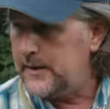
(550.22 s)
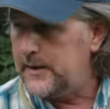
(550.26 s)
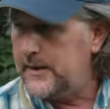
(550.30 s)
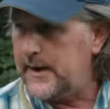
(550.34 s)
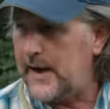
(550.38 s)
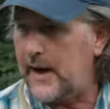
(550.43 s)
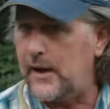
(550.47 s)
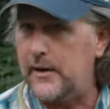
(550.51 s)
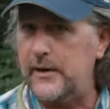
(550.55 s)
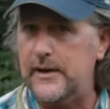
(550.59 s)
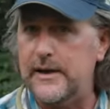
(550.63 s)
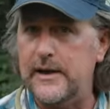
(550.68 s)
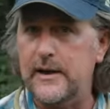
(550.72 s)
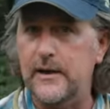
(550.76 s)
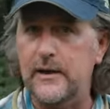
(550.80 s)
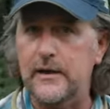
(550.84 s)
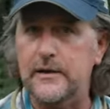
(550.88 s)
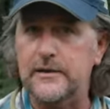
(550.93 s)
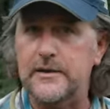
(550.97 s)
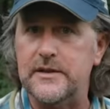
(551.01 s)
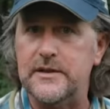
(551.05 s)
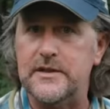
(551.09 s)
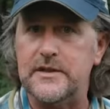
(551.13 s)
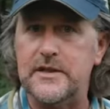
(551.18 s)
down here
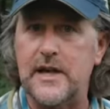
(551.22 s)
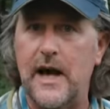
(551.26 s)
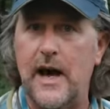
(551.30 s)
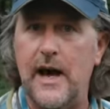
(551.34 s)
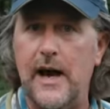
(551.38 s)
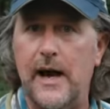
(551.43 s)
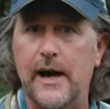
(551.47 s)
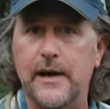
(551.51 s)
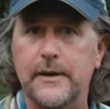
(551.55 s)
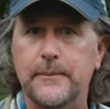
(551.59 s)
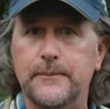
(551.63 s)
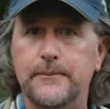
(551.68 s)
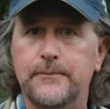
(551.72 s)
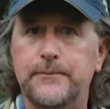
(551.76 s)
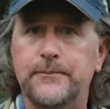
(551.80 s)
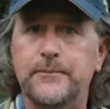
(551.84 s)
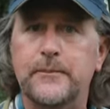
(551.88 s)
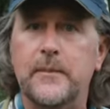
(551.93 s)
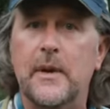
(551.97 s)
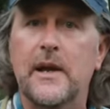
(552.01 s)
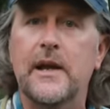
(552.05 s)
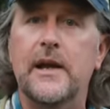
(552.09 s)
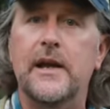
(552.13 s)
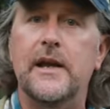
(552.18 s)
at the side,
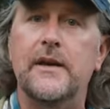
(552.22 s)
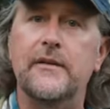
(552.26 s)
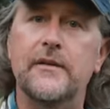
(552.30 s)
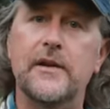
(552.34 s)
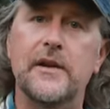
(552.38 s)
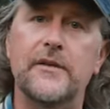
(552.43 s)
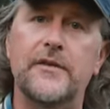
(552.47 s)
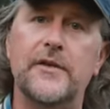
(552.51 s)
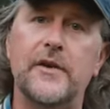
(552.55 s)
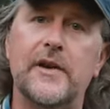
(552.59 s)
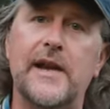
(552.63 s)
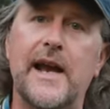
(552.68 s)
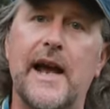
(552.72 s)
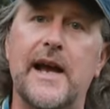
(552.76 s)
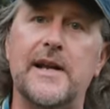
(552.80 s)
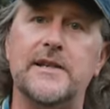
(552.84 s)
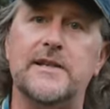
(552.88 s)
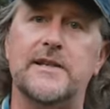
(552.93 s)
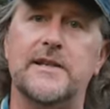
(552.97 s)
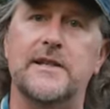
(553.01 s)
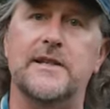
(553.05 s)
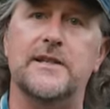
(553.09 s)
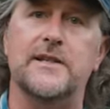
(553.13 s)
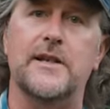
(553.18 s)
even if you're
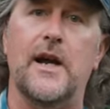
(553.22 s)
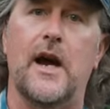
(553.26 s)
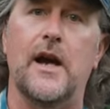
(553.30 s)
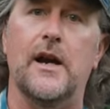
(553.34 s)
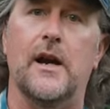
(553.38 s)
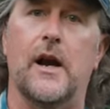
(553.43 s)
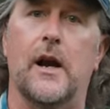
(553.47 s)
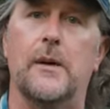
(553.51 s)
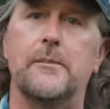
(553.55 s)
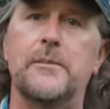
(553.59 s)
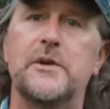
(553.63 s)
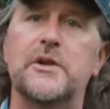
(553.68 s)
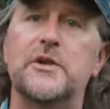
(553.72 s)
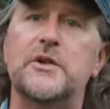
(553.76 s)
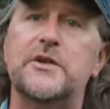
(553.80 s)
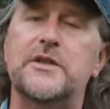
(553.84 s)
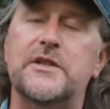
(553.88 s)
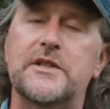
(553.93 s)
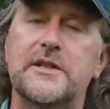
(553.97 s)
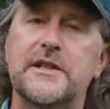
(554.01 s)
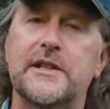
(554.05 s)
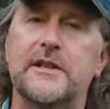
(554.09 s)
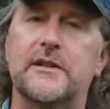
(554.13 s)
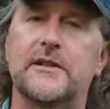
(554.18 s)
casting sidearm, you'll
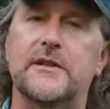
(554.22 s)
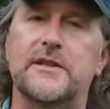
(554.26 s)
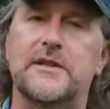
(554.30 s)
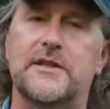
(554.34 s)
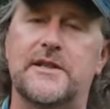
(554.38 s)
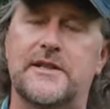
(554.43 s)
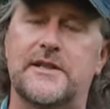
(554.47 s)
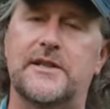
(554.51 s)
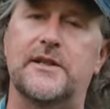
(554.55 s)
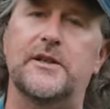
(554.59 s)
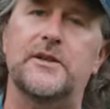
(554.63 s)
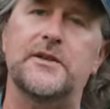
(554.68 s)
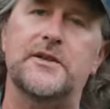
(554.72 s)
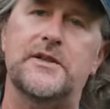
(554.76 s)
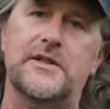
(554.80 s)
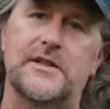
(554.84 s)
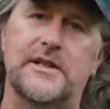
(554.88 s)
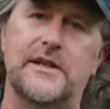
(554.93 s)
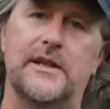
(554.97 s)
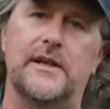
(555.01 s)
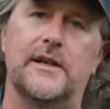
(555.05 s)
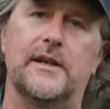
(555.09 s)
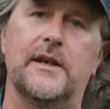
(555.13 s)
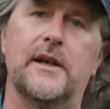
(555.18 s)
still
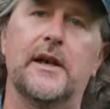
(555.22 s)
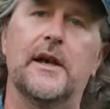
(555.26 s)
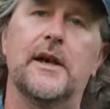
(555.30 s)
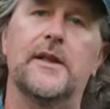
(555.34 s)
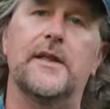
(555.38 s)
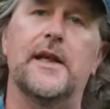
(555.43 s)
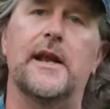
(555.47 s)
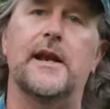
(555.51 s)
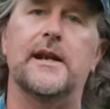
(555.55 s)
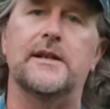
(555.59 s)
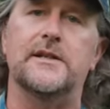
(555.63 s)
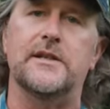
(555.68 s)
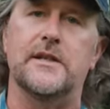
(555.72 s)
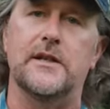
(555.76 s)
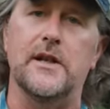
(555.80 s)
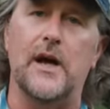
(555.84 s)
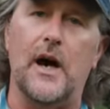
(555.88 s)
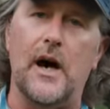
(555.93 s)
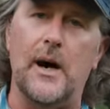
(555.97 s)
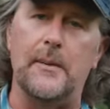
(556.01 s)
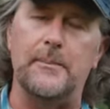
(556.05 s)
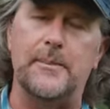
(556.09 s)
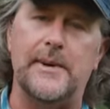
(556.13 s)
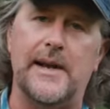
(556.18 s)
see that it's an
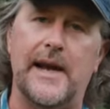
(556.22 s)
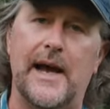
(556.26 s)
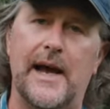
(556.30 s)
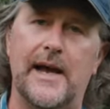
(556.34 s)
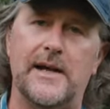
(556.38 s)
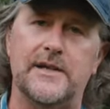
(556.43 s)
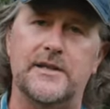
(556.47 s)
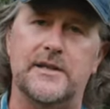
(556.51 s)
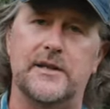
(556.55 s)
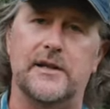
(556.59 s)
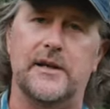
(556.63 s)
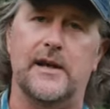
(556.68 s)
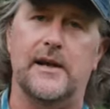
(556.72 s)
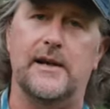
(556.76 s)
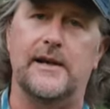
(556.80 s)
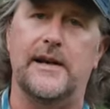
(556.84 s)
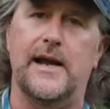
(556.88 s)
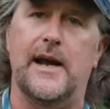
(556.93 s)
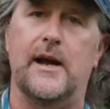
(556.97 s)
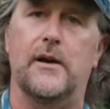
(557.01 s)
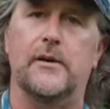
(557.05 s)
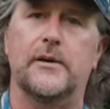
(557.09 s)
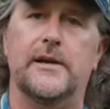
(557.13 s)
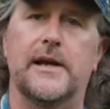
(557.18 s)
upcast and a
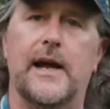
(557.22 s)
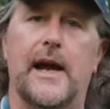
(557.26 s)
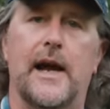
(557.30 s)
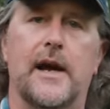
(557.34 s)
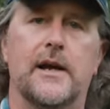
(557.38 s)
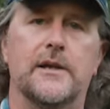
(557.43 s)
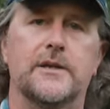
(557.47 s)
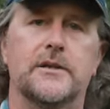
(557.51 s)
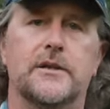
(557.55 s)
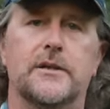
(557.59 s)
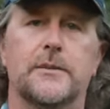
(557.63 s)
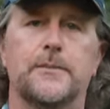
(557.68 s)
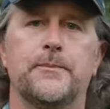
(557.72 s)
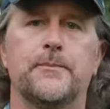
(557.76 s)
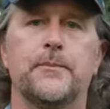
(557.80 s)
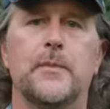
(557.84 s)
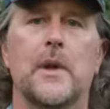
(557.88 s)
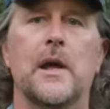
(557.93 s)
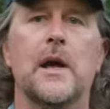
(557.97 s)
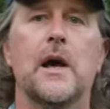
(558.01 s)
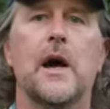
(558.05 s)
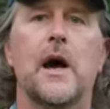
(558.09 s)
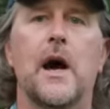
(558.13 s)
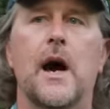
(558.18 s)
downcast.
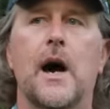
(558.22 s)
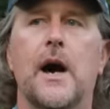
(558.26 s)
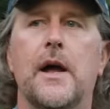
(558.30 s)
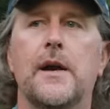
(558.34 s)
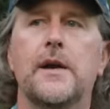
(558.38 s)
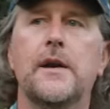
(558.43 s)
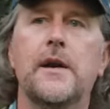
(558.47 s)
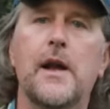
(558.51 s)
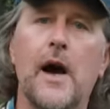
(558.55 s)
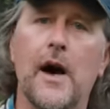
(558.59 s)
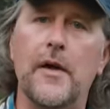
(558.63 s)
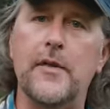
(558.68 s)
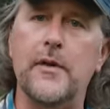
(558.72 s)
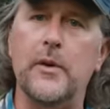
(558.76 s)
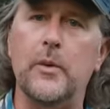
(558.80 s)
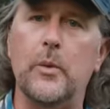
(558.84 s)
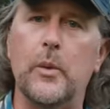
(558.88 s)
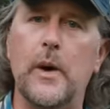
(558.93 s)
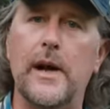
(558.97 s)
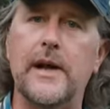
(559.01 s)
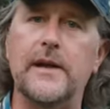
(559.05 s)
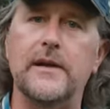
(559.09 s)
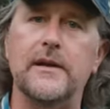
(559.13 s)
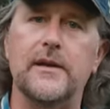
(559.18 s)
Another
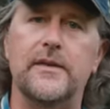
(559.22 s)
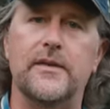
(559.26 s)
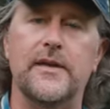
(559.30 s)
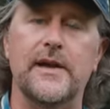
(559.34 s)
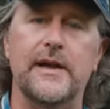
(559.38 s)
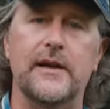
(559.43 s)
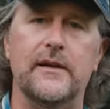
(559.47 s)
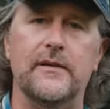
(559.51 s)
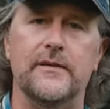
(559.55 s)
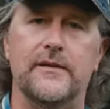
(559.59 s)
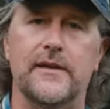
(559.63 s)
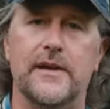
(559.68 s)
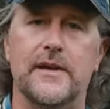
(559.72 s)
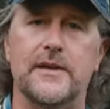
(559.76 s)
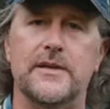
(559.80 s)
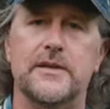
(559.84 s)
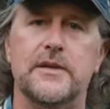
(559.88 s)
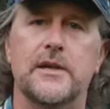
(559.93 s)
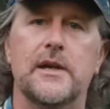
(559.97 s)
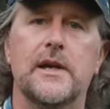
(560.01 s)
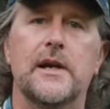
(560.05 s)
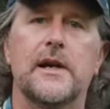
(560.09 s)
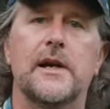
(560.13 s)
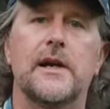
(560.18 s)
way to think of
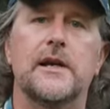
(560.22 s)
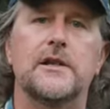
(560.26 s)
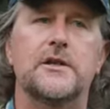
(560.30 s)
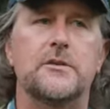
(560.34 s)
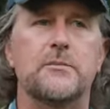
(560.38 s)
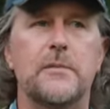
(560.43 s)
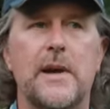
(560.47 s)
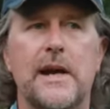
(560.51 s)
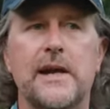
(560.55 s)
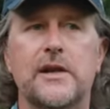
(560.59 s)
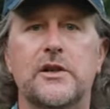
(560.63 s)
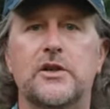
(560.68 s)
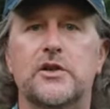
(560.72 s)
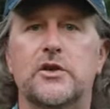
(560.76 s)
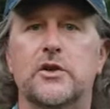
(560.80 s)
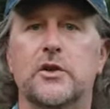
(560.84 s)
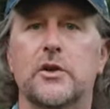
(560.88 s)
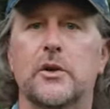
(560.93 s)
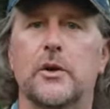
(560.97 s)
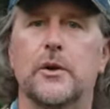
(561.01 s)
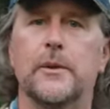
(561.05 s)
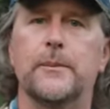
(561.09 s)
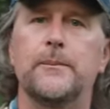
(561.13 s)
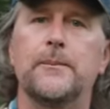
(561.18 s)
this is make
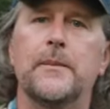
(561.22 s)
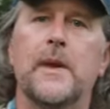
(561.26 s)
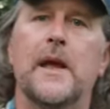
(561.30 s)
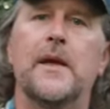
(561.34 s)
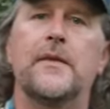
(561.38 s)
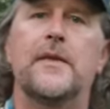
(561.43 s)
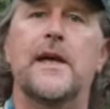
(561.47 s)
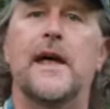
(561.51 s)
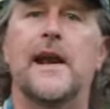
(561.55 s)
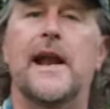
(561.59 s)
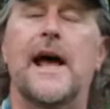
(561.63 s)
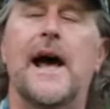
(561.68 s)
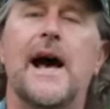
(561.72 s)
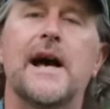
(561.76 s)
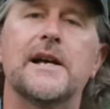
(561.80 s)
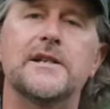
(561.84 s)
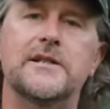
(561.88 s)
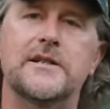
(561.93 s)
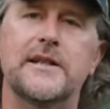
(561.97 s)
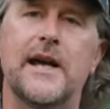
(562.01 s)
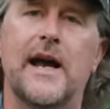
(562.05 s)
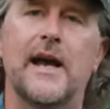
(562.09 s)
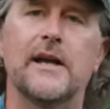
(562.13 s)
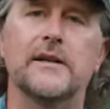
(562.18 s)
sure that
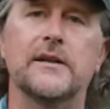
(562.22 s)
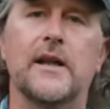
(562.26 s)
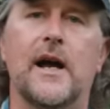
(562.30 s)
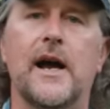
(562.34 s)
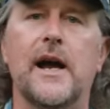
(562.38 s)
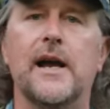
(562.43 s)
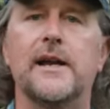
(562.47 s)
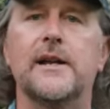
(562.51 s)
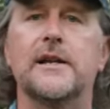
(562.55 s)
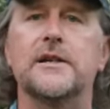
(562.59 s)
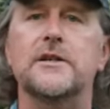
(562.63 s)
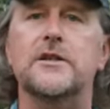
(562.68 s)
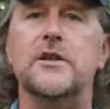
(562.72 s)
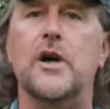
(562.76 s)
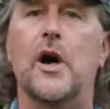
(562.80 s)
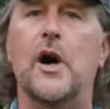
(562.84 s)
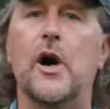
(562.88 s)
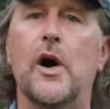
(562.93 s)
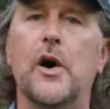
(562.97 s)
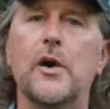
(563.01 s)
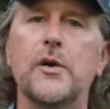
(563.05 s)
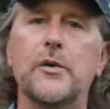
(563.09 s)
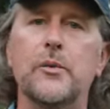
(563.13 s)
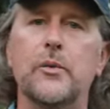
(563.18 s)
as that line is
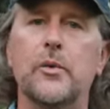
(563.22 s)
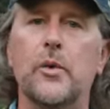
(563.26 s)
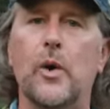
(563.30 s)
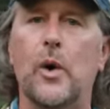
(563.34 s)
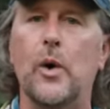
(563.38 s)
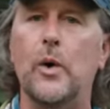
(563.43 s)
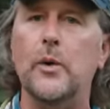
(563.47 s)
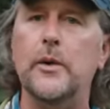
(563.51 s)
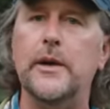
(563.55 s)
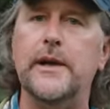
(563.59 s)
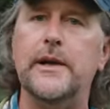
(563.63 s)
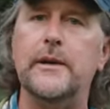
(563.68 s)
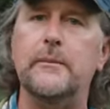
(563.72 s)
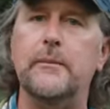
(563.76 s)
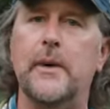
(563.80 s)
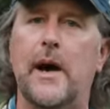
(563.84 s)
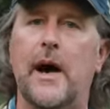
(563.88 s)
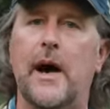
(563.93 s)
unrolling